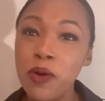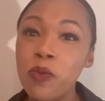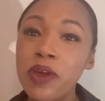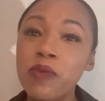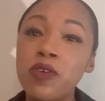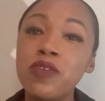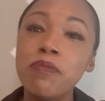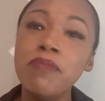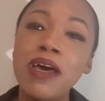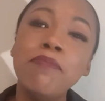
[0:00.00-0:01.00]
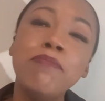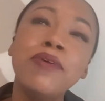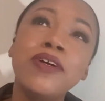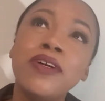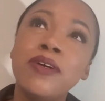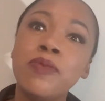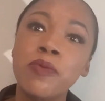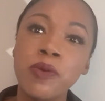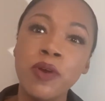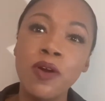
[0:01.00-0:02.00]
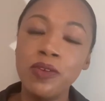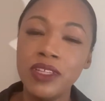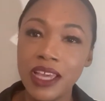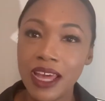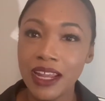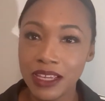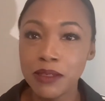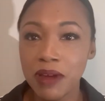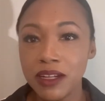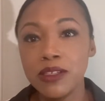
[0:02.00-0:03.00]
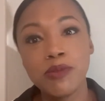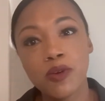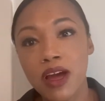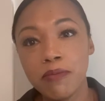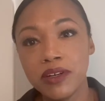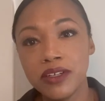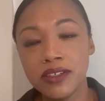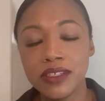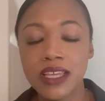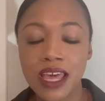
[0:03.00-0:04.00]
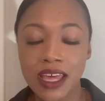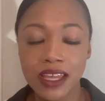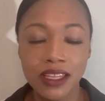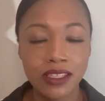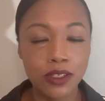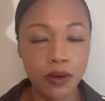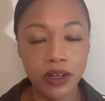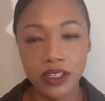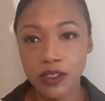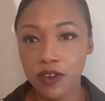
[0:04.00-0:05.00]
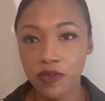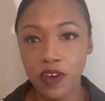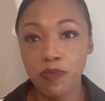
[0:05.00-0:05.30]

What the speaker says: We will remember when we were only at X amount of subscribers and so on and so forth.